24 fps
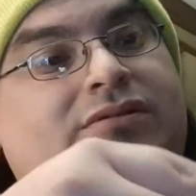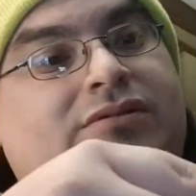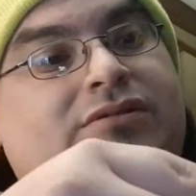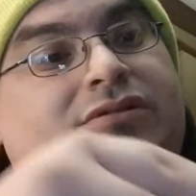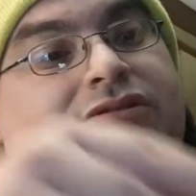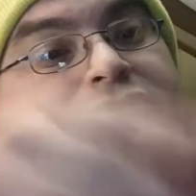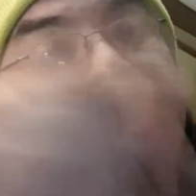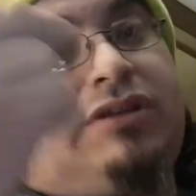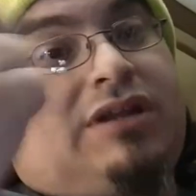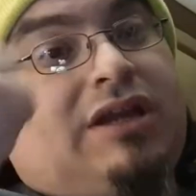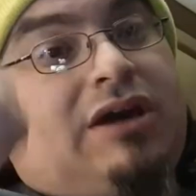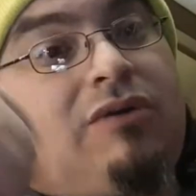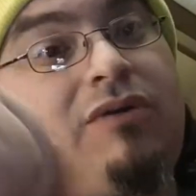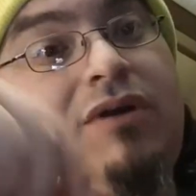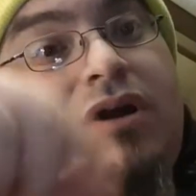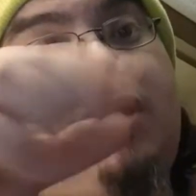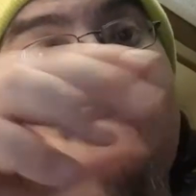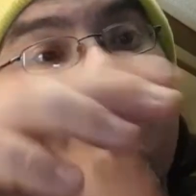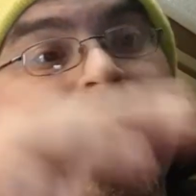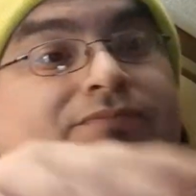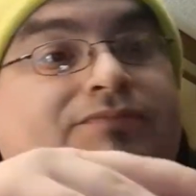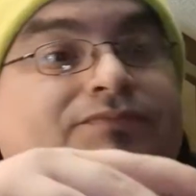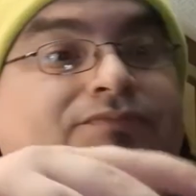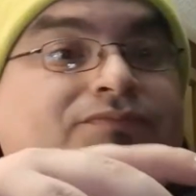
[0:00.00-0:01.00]
So
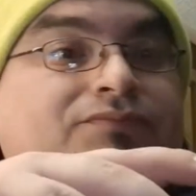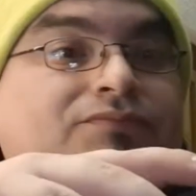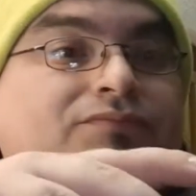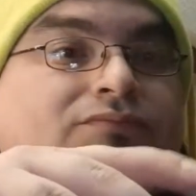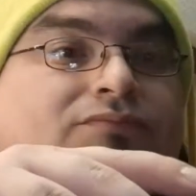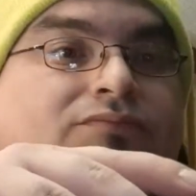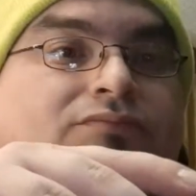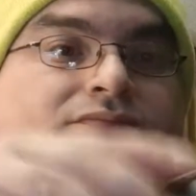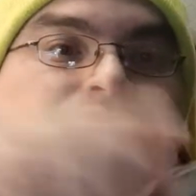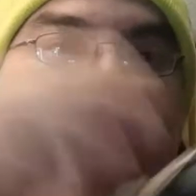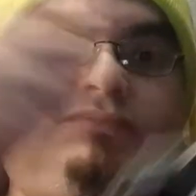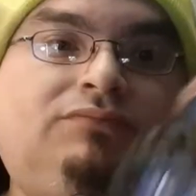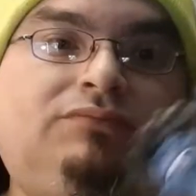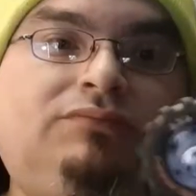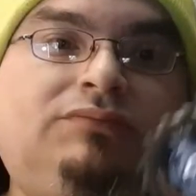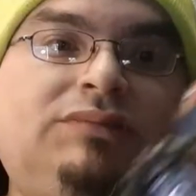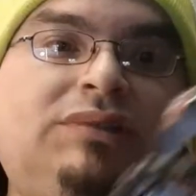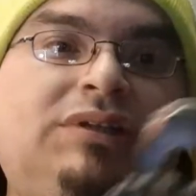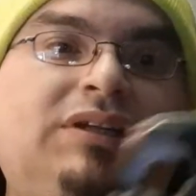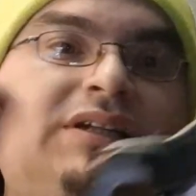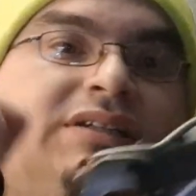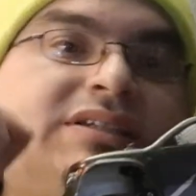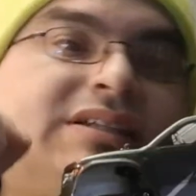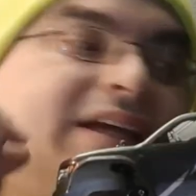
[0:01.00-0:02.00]
now
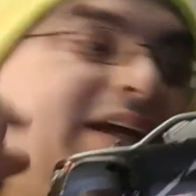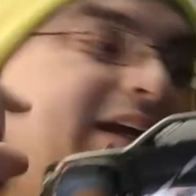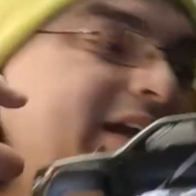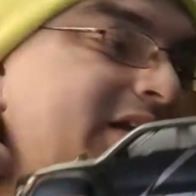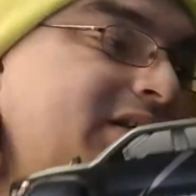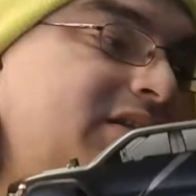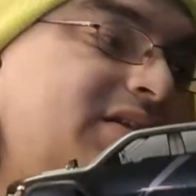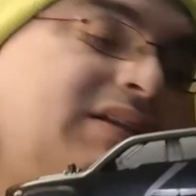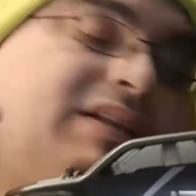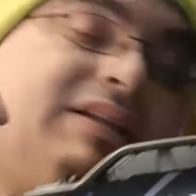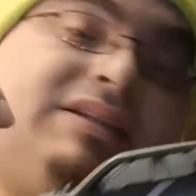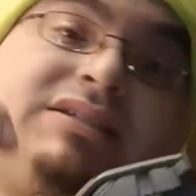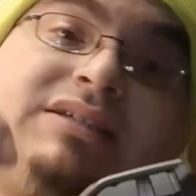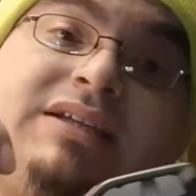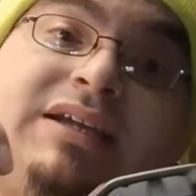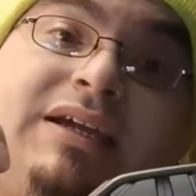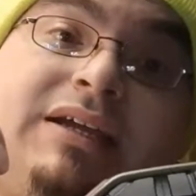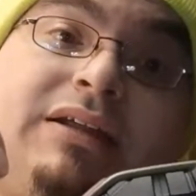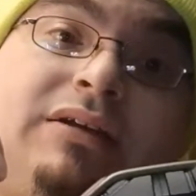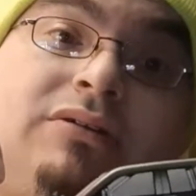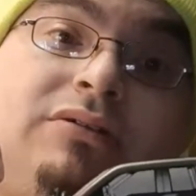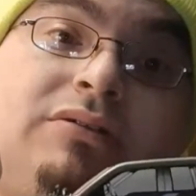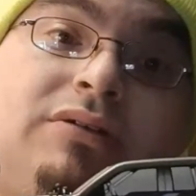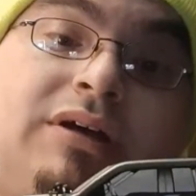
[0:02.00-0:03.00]
let's take
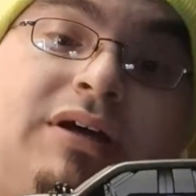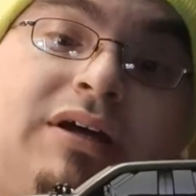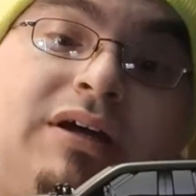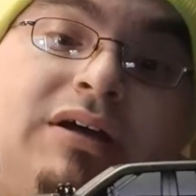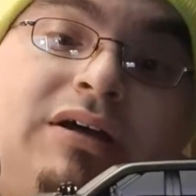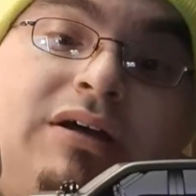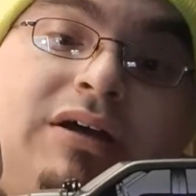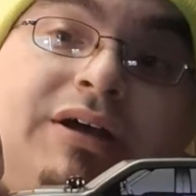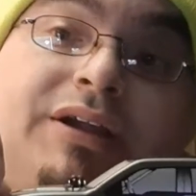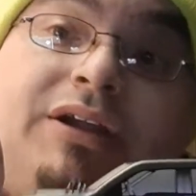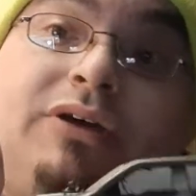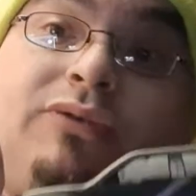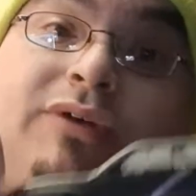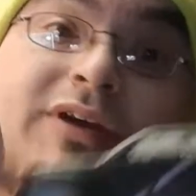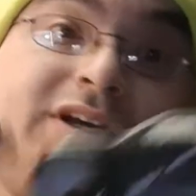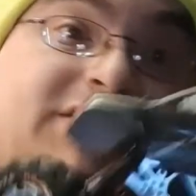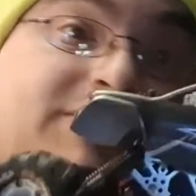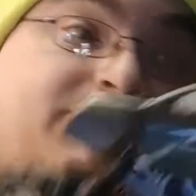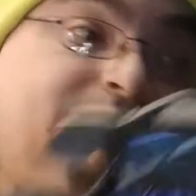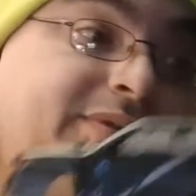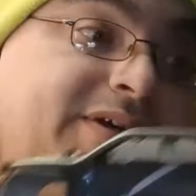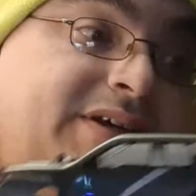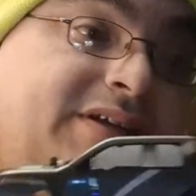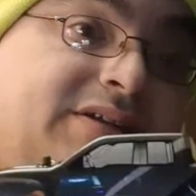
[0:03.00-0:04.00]
it up on a quick
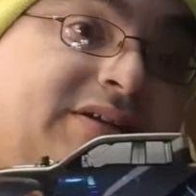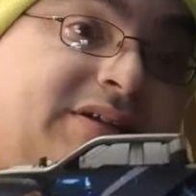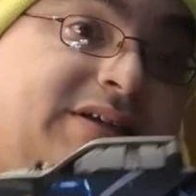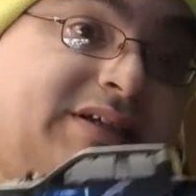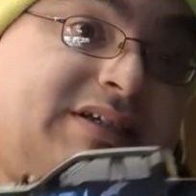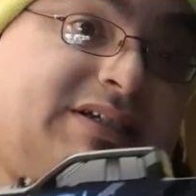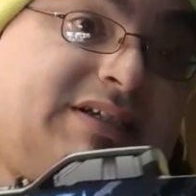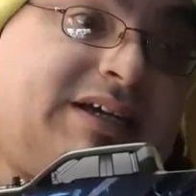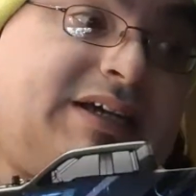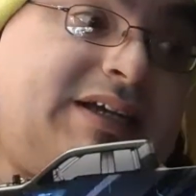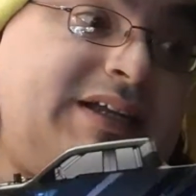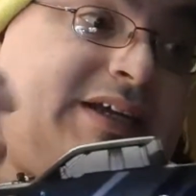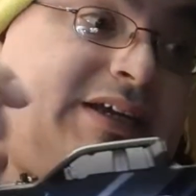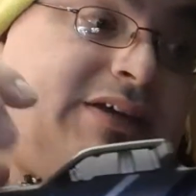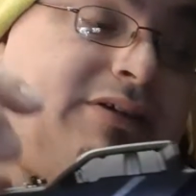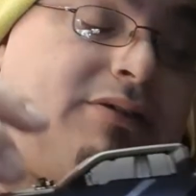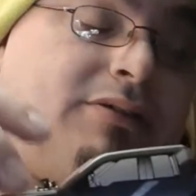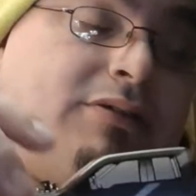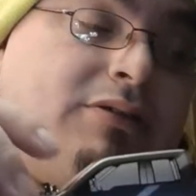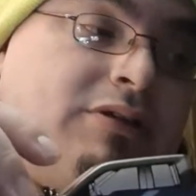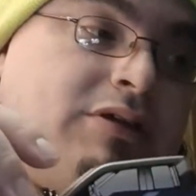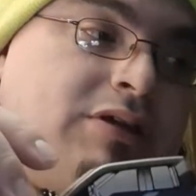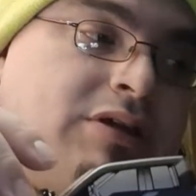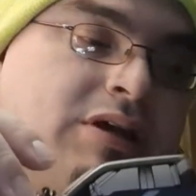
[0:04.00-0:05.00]
spin inside
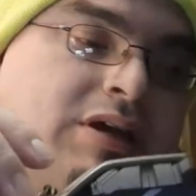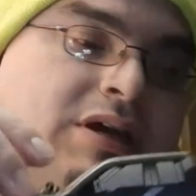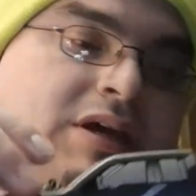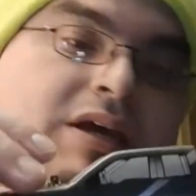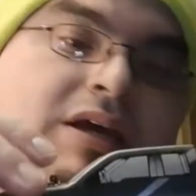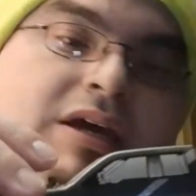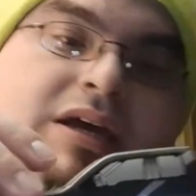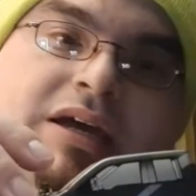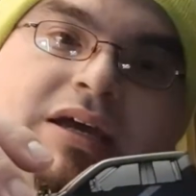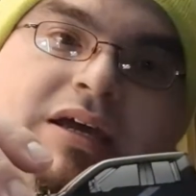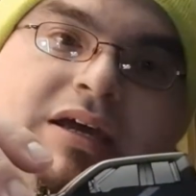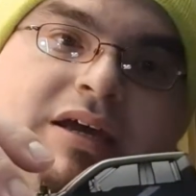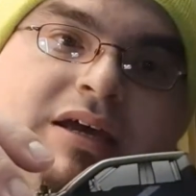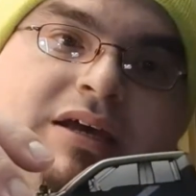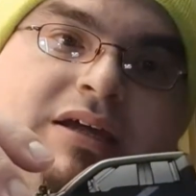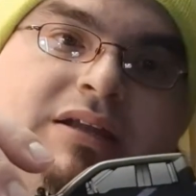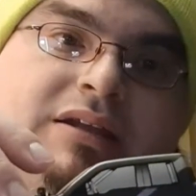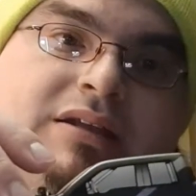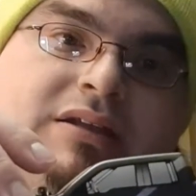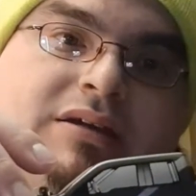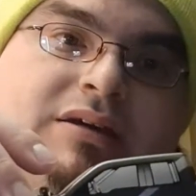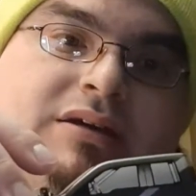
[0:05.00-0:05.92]
here, and